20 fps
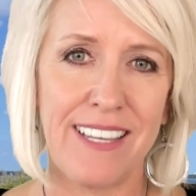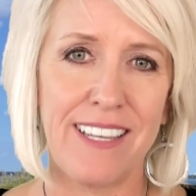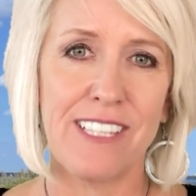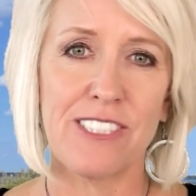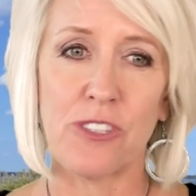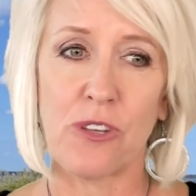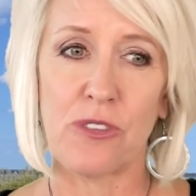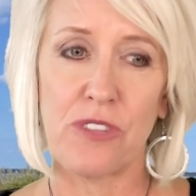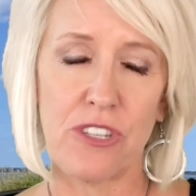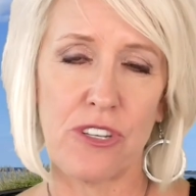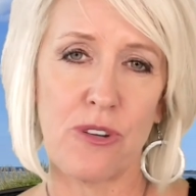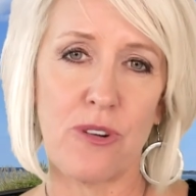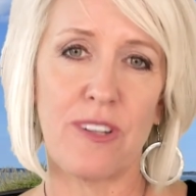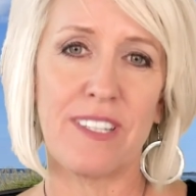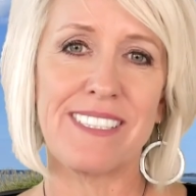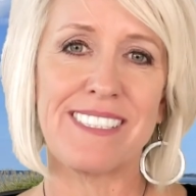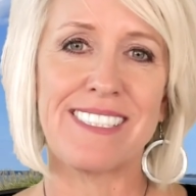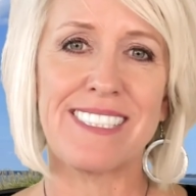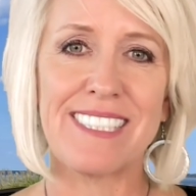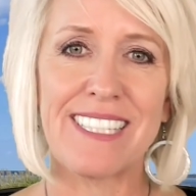so that you can
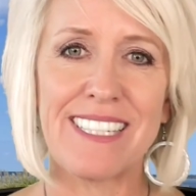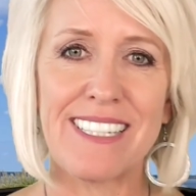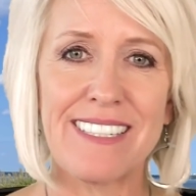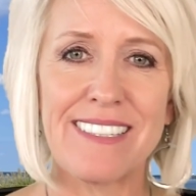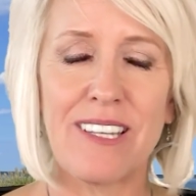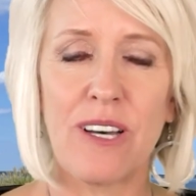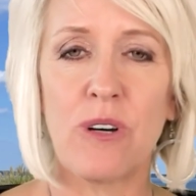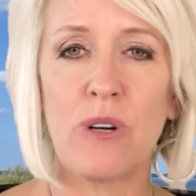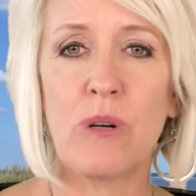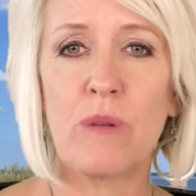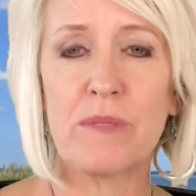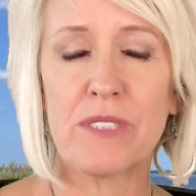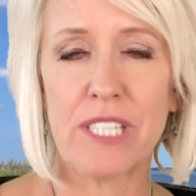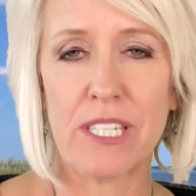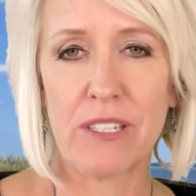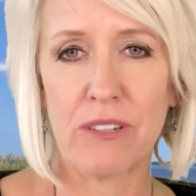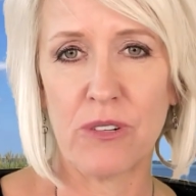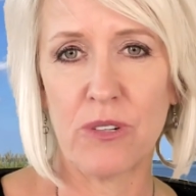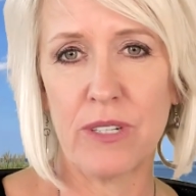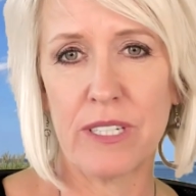see the homes that
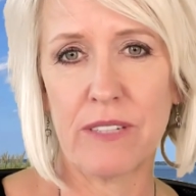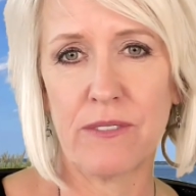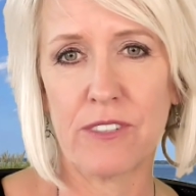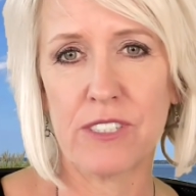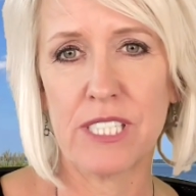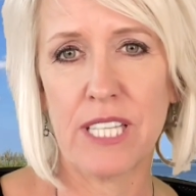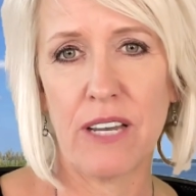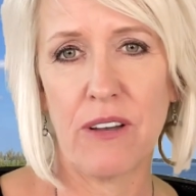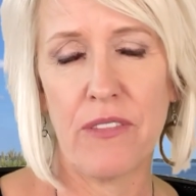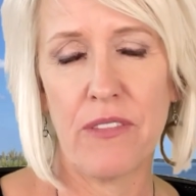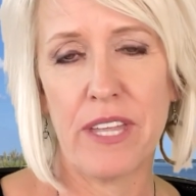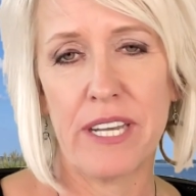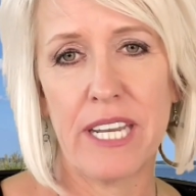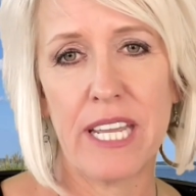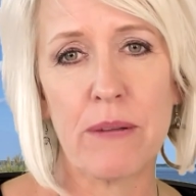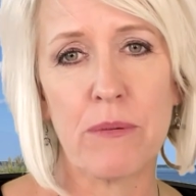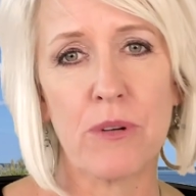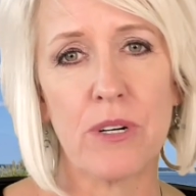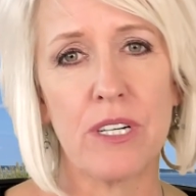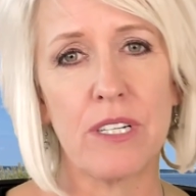are going for sale in that
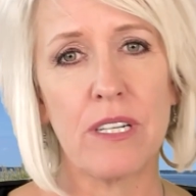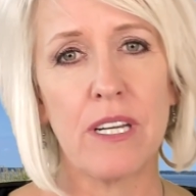neighborhood?